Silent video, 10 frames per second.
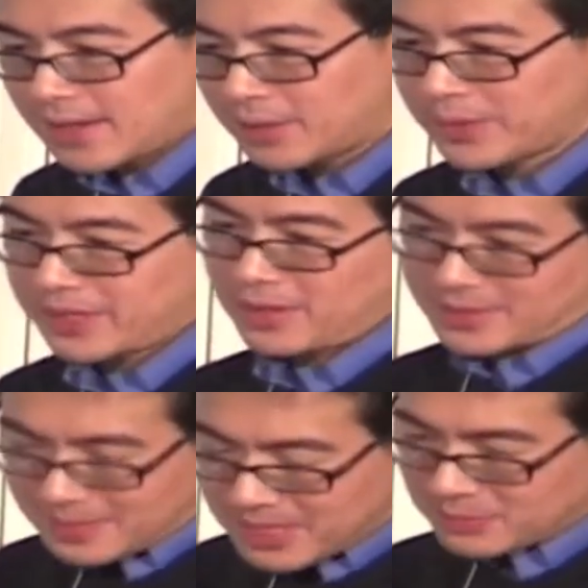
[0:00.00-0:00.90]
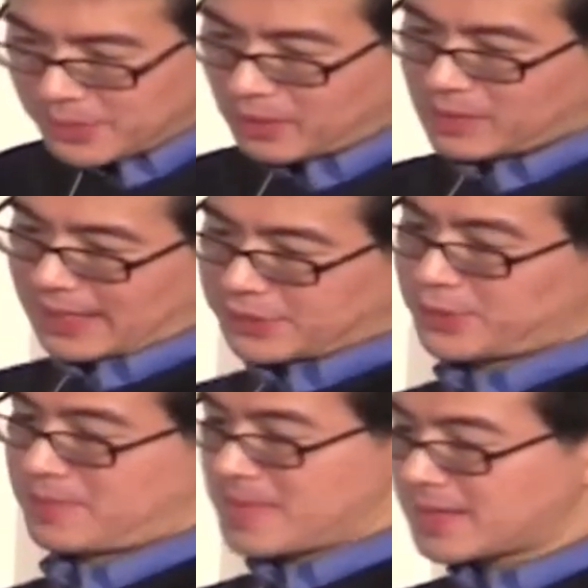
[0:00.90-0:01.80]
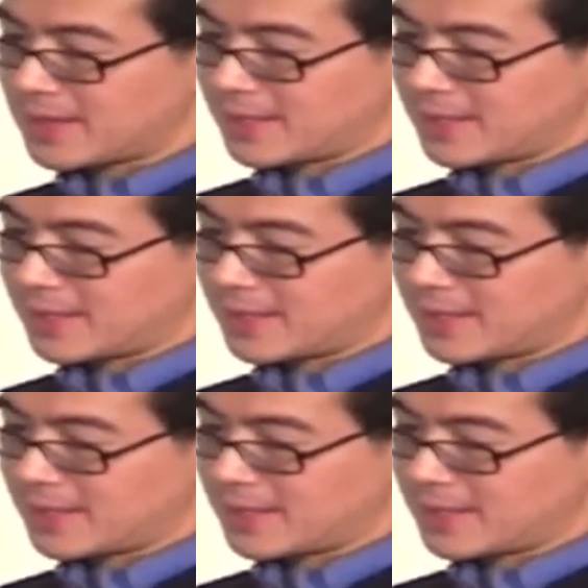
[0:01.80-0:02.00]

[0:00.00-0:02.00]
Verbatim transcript: and we sometimes we don't like to admit